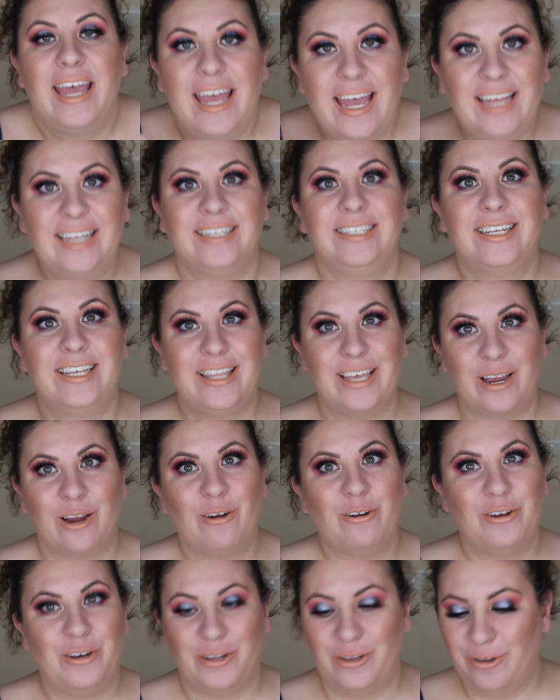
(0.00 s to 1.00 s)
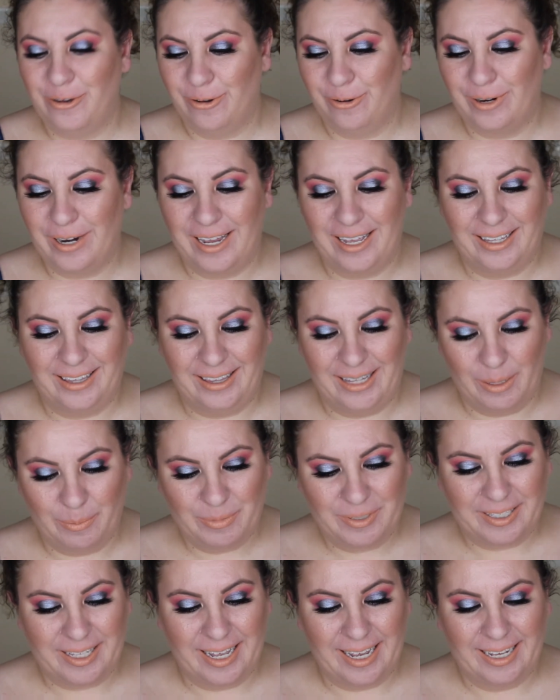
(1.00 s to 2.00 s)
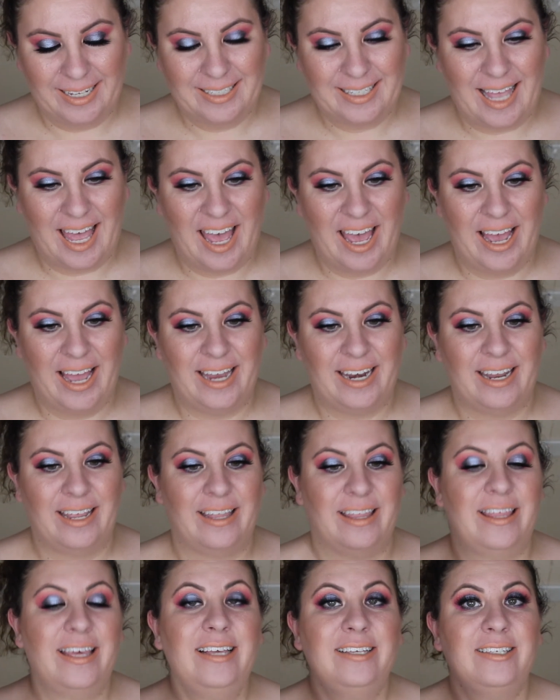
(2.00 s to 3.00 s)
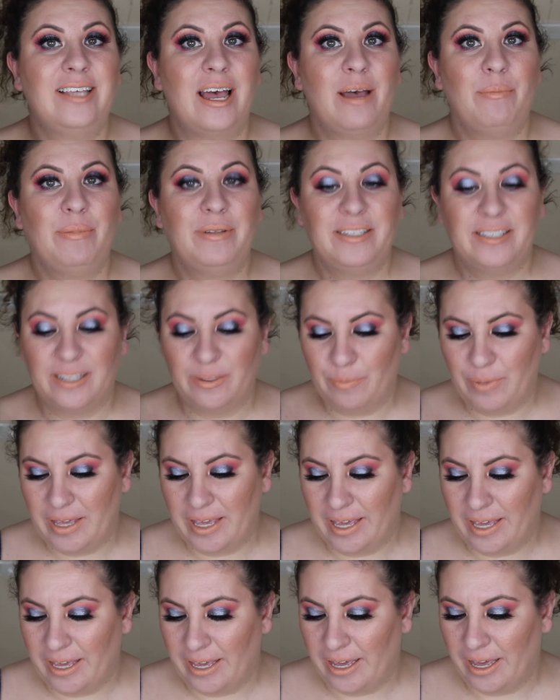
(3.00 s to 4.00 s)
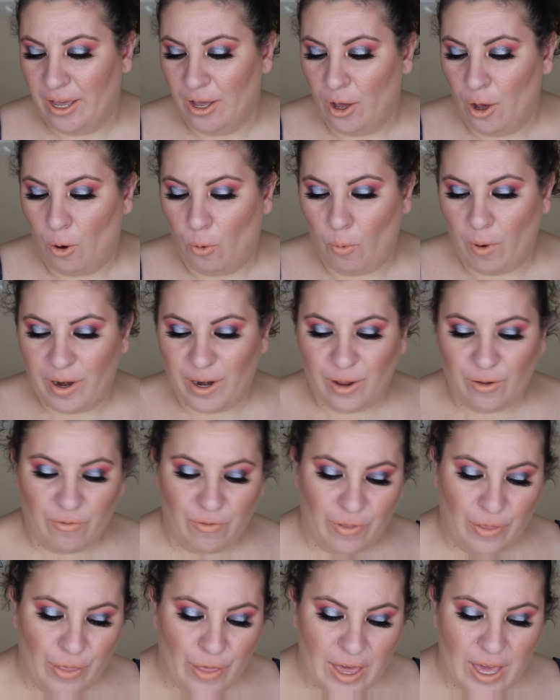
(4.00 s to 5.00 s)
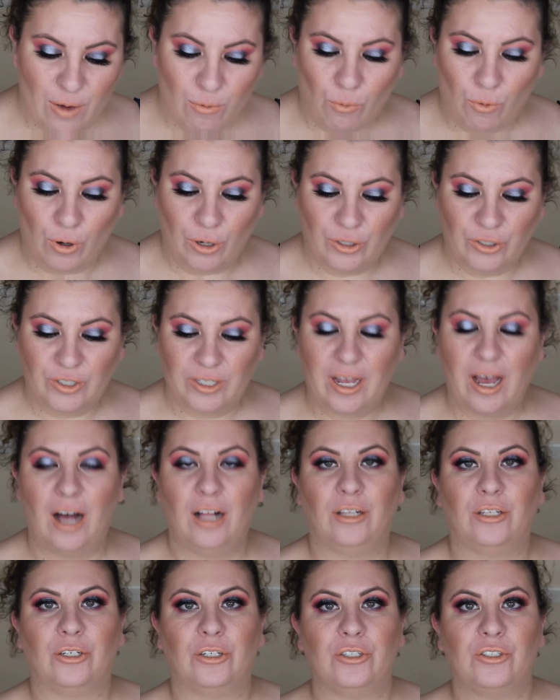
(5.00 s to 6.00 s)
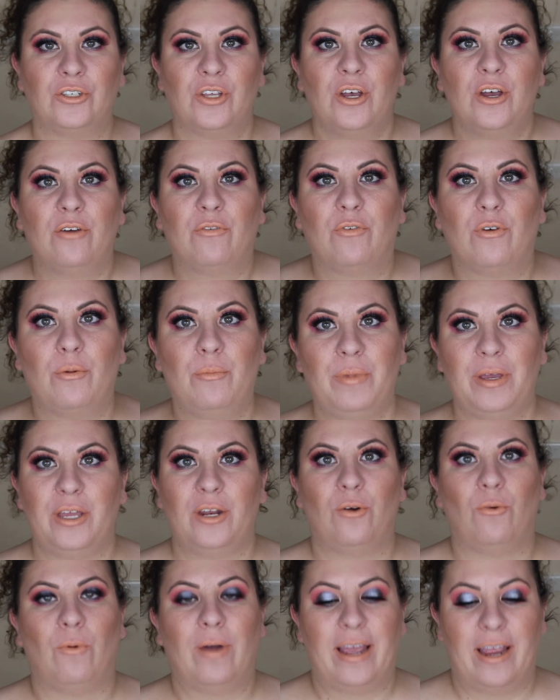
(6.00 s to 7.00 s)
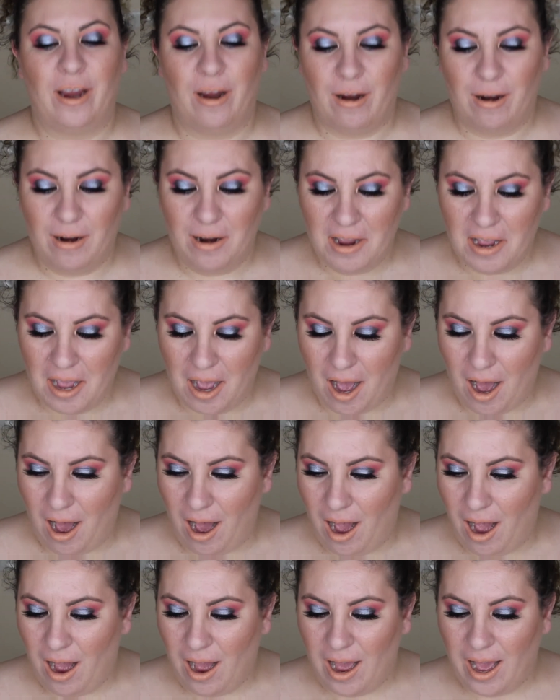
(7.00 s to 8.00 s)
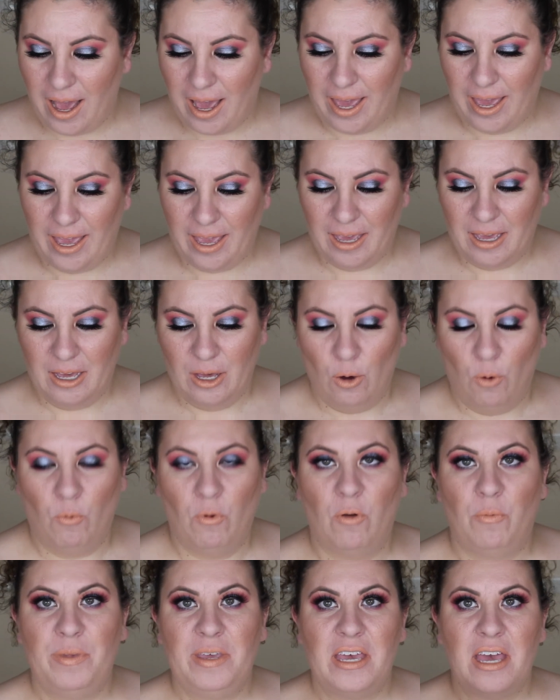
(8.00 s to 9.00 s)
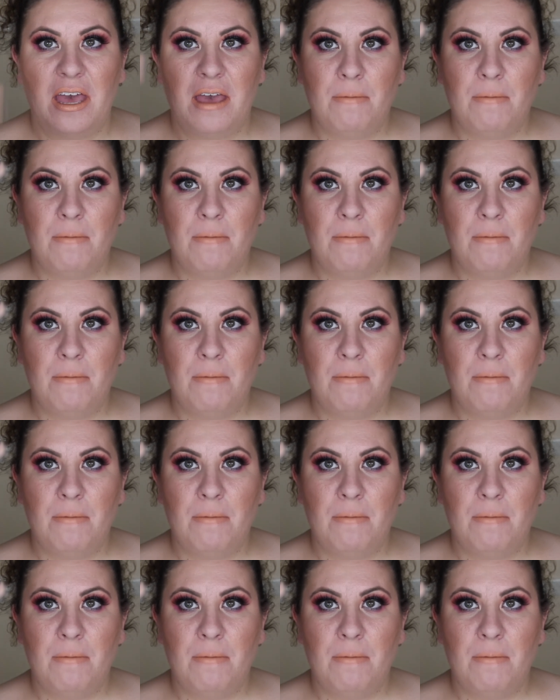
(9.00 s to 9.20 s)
into their nude lipsticks, and this happens to be one of the worst colors for me to wear. I will be